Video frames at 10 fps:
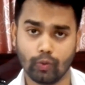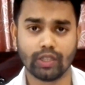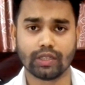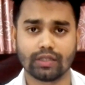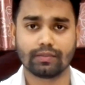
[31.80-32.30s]

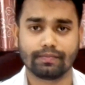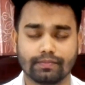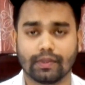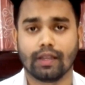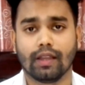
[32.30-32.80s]
Well,
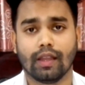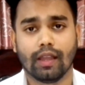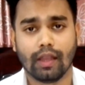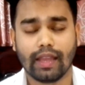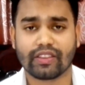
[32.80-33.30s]

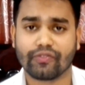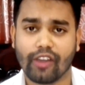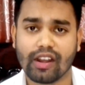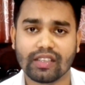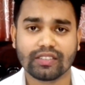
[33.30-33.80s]
as
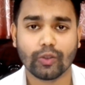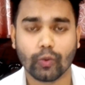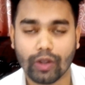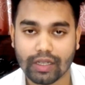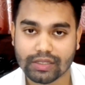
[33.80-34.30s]
far as the
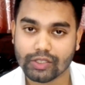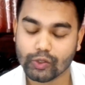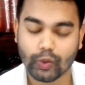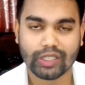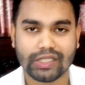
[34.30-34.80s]
world
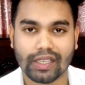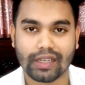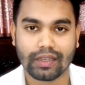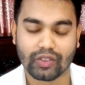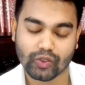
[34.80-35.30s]

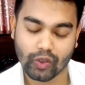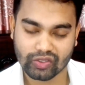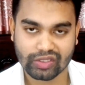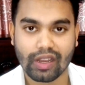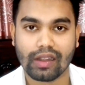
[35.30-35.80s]
situation is
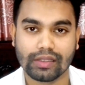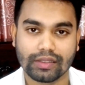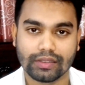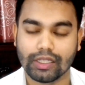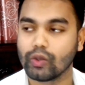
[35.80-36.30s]

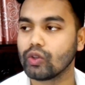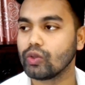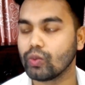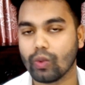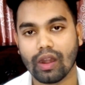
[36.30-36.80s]
concerned, the
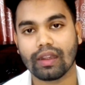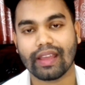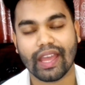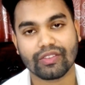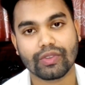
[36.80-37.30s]
whole
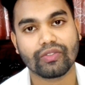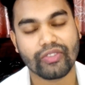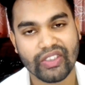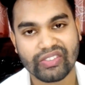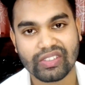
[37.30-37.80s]
world has been
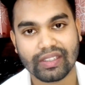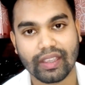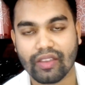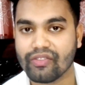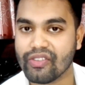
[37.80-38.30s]

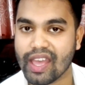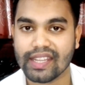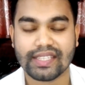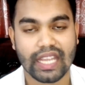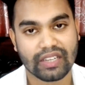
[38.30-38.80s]
facing a
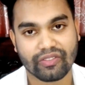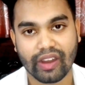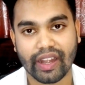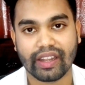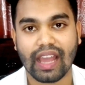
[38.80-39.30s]
very
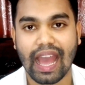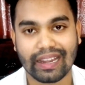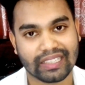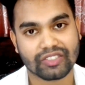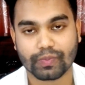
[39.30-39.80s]
terrified,
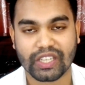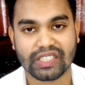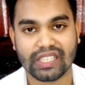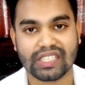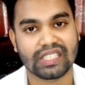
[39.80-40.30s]

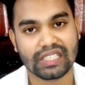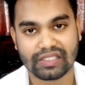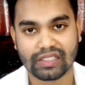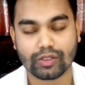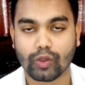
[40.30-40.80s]
unexpected
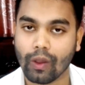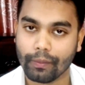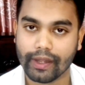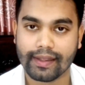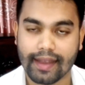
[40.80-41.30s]
disease,
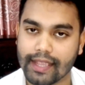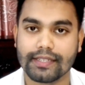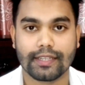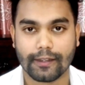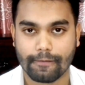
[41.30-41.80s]

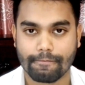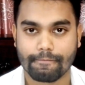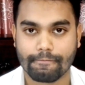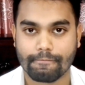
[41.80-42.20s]
COVID-19.